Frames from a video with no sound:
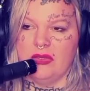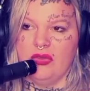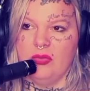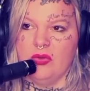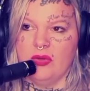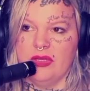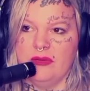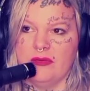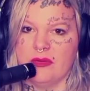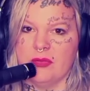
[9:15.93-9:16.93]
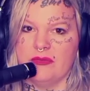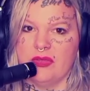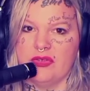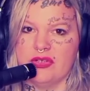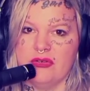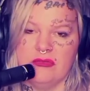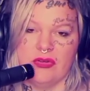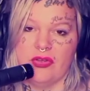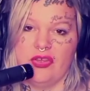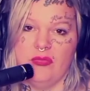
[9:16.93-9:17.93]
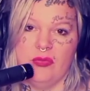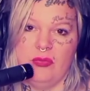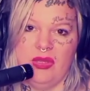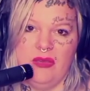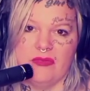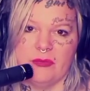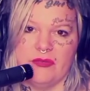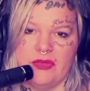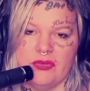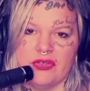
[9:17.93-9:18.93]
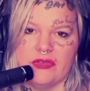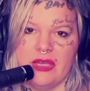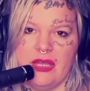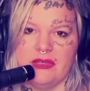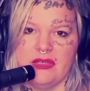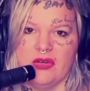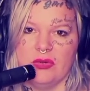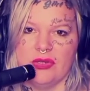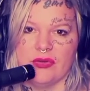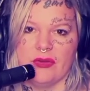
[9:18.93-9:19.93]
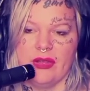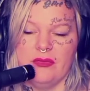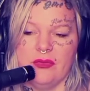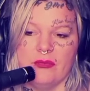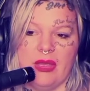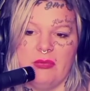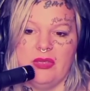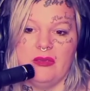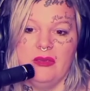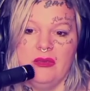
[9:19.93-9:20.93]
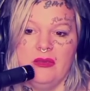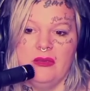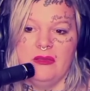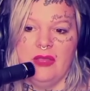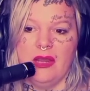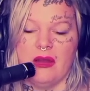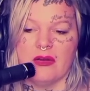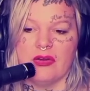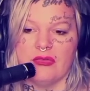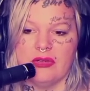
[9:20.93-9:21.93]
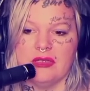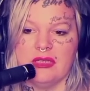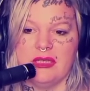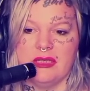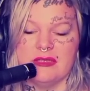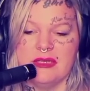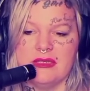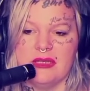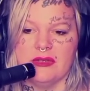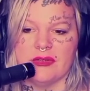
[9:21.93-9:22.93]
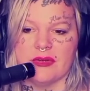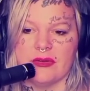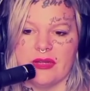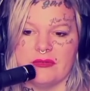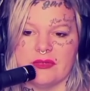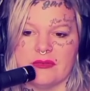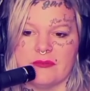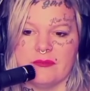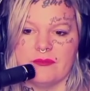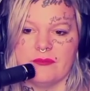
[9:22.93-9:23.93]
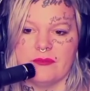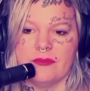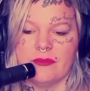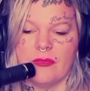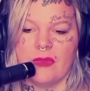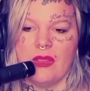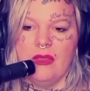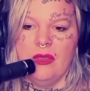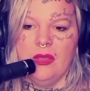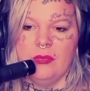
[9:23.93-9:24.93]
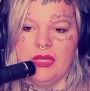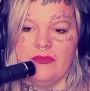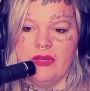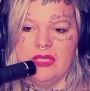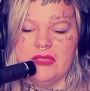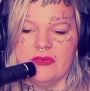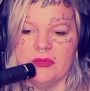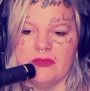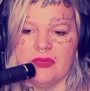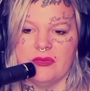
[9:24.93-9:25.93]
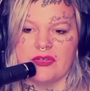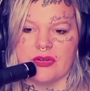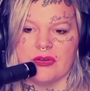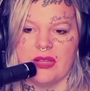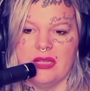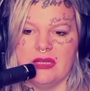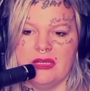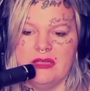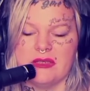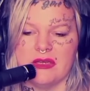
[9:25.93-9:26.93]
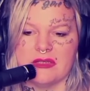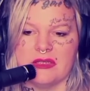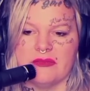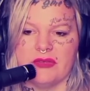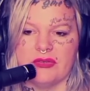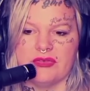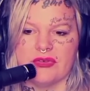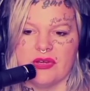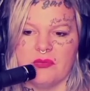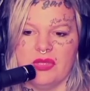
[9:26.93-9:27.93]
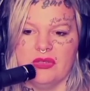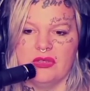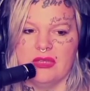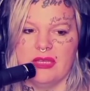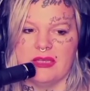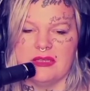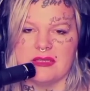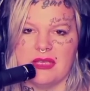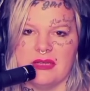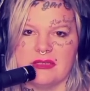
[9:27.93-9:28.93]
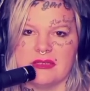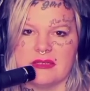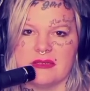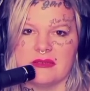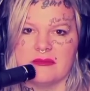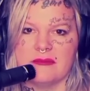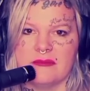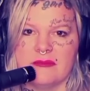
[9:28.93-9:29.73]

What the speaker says: a humanoid from the future, or a human being from the future that had to go underground, or maybe they are currently existing underground. But if it is from the future, and it is us in the future, and we look like insects,